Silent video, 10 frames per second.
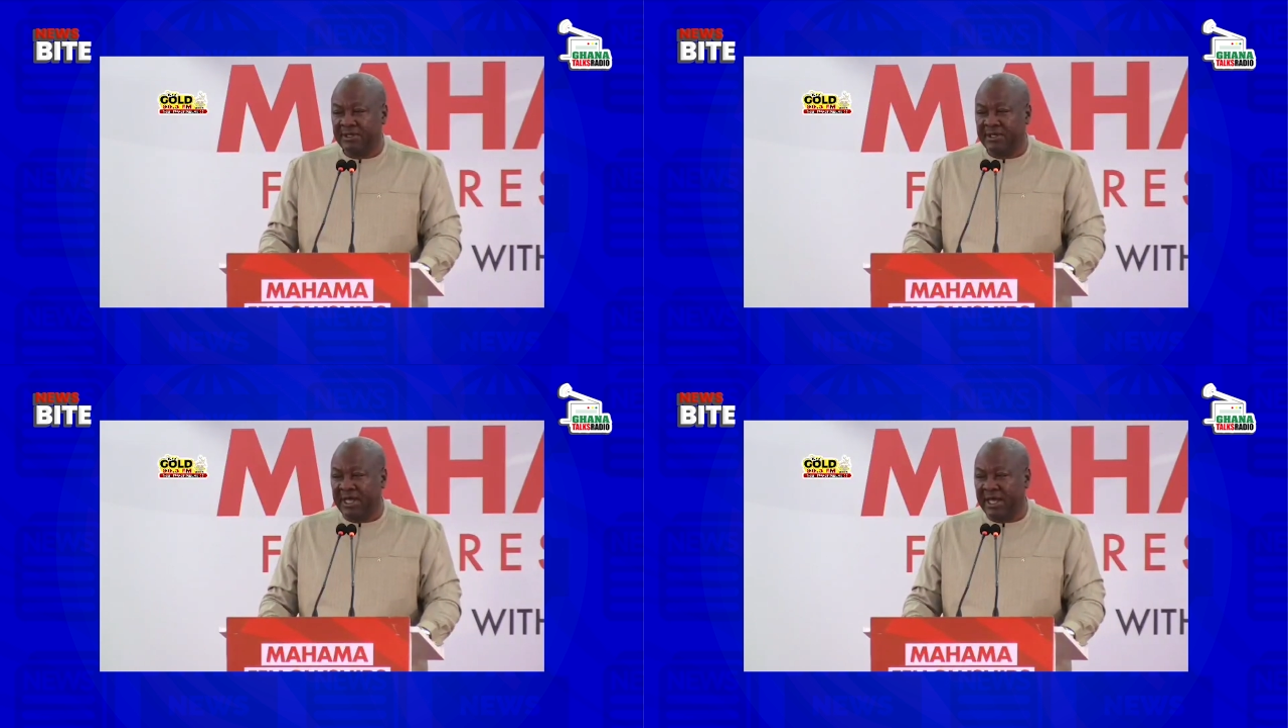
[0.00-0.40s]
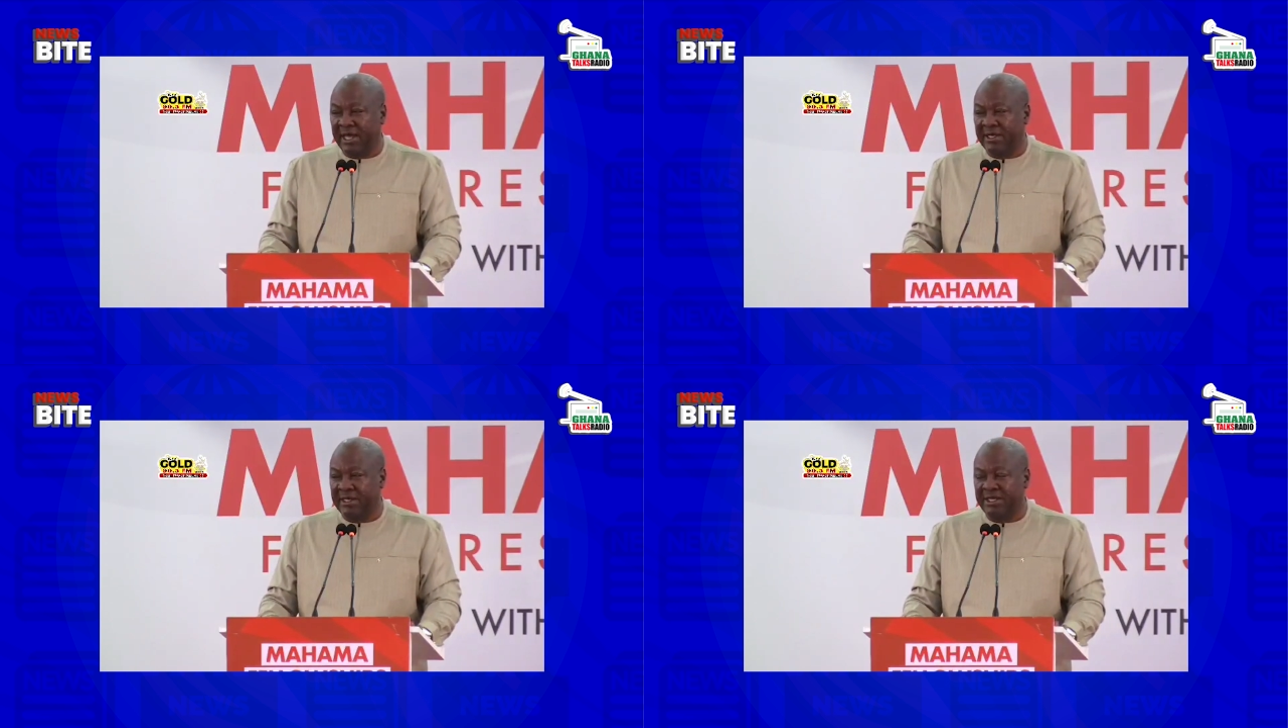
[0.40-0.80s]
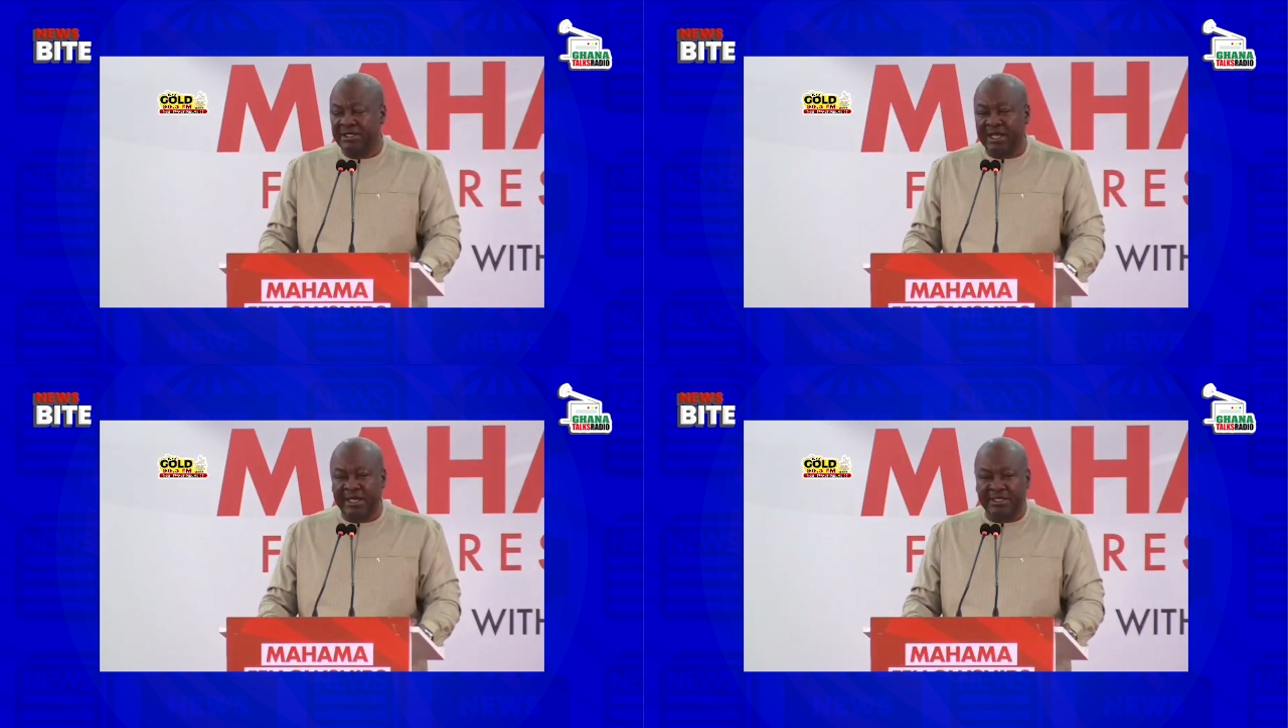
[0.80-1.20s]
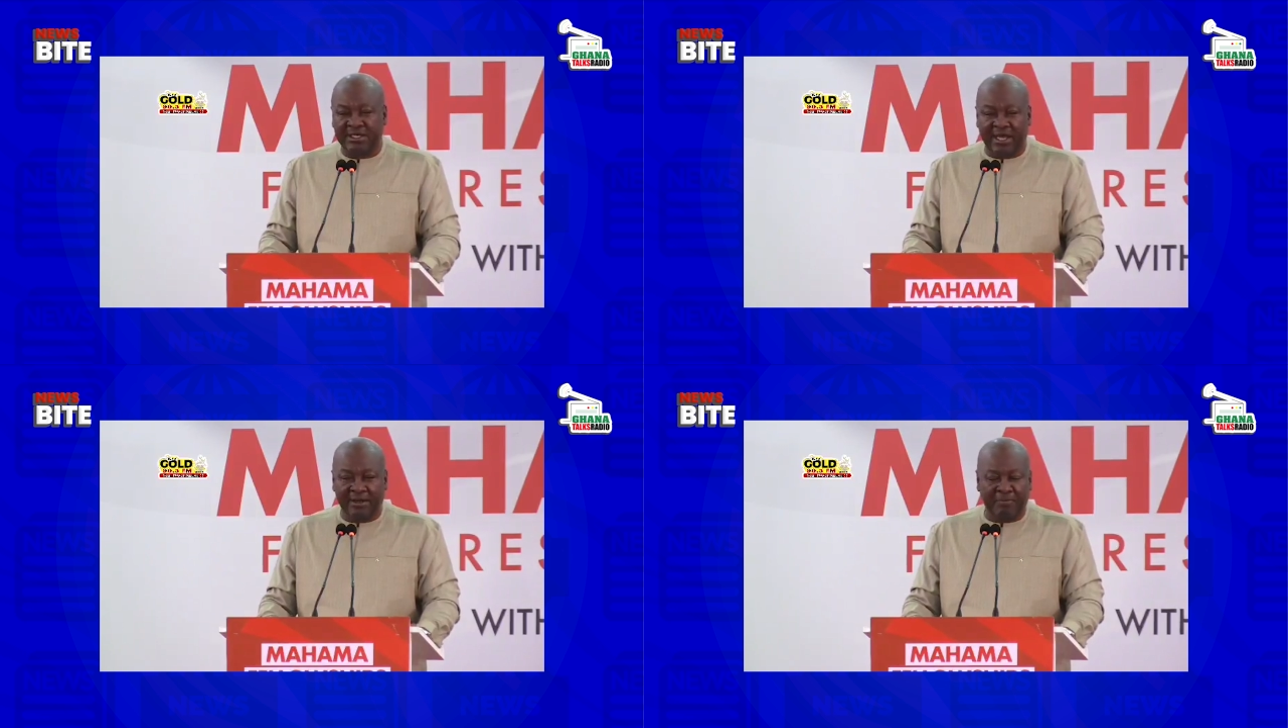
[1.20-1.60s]
Na nina
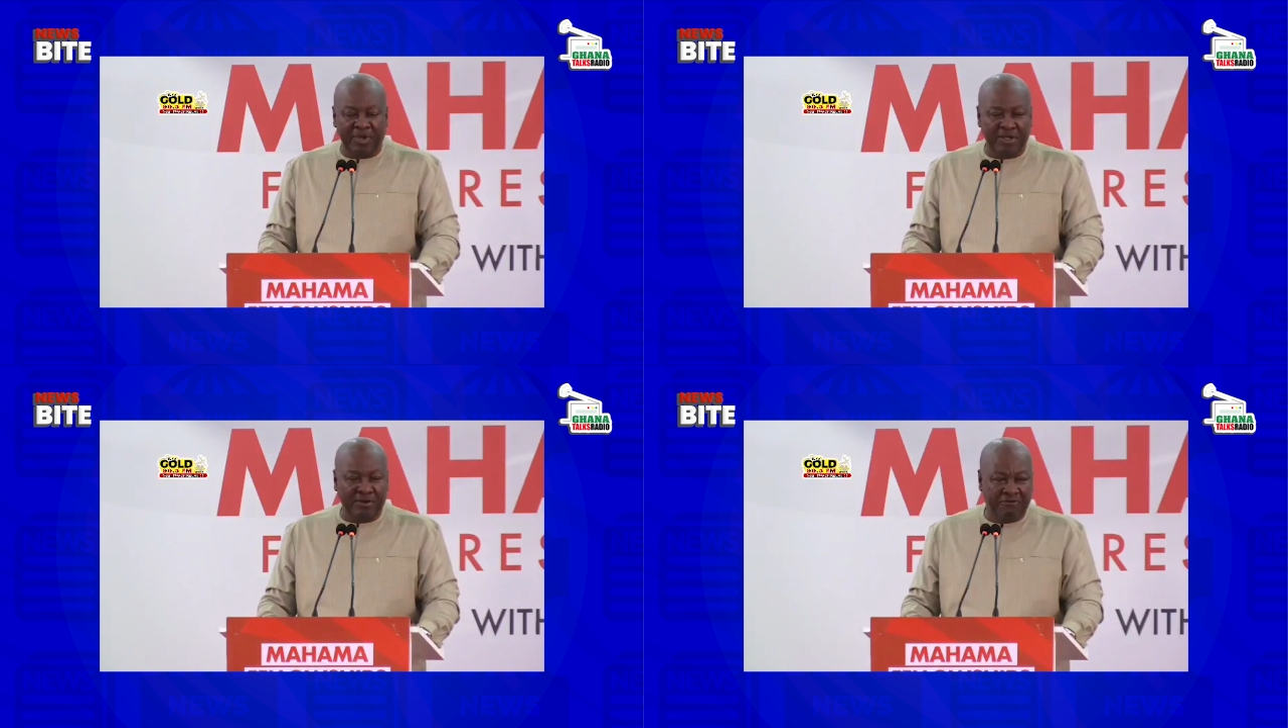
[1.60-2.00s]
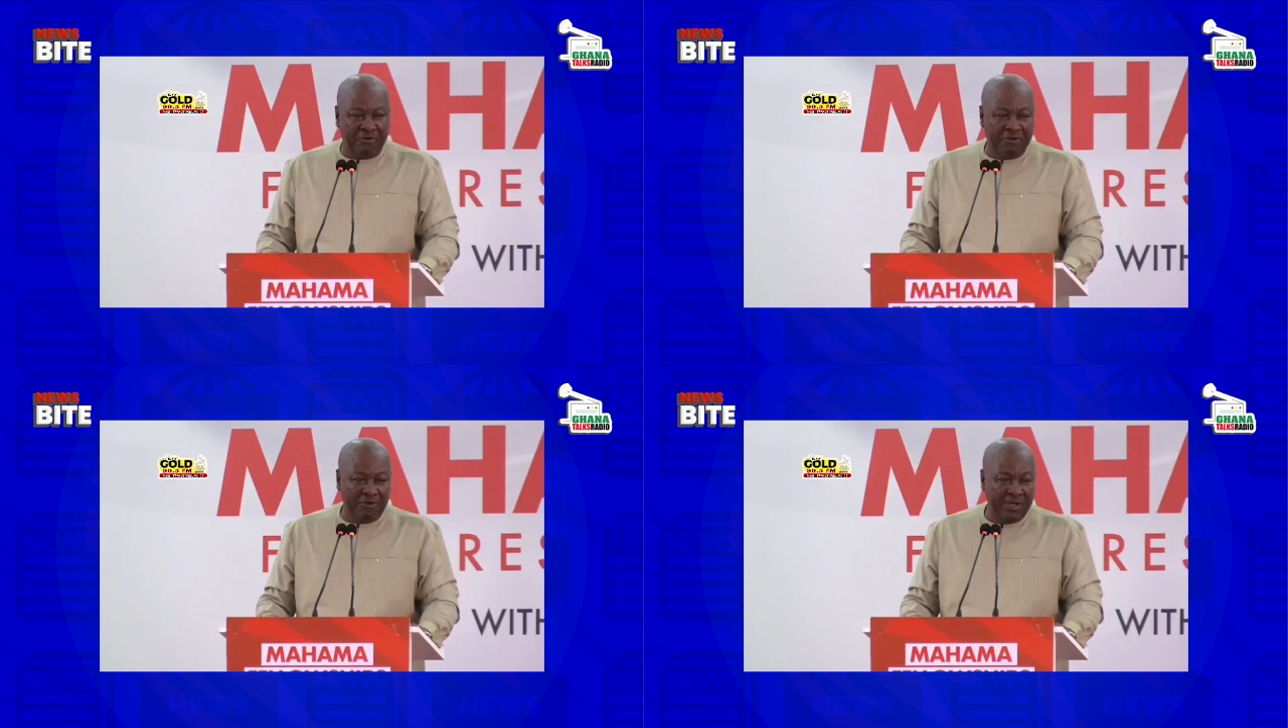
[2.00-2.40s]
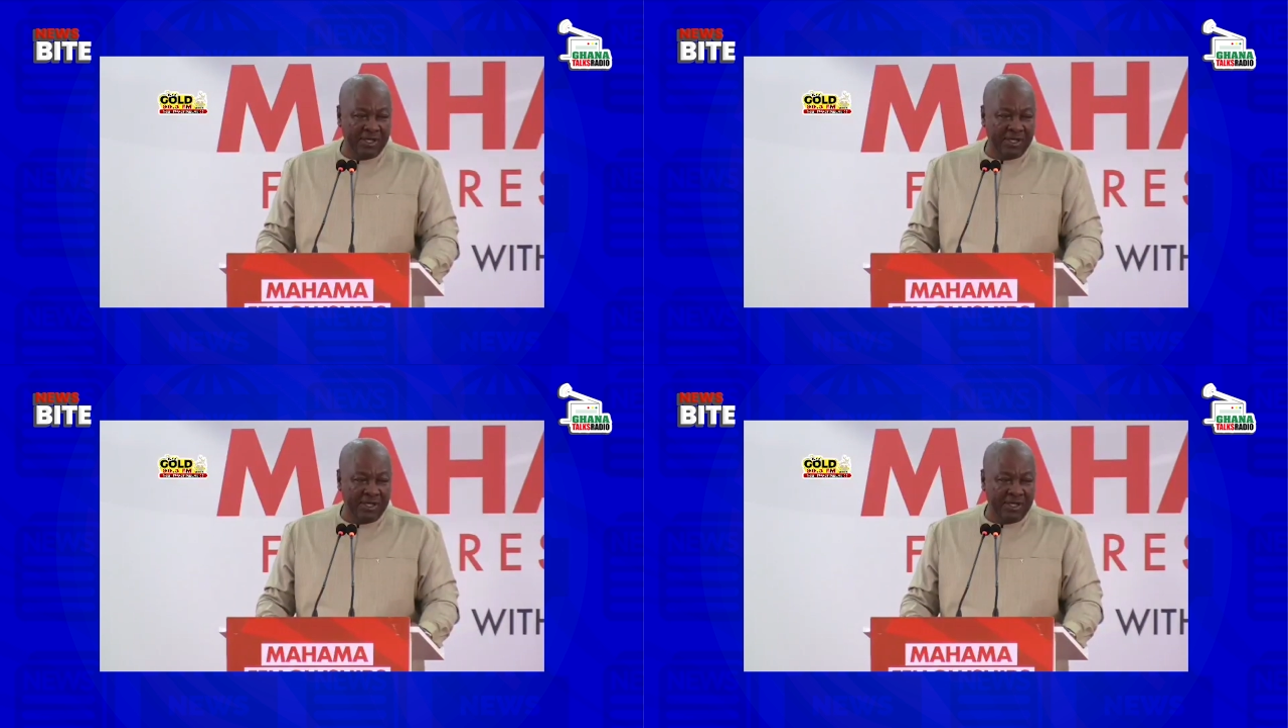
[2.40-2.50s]
jina opinion for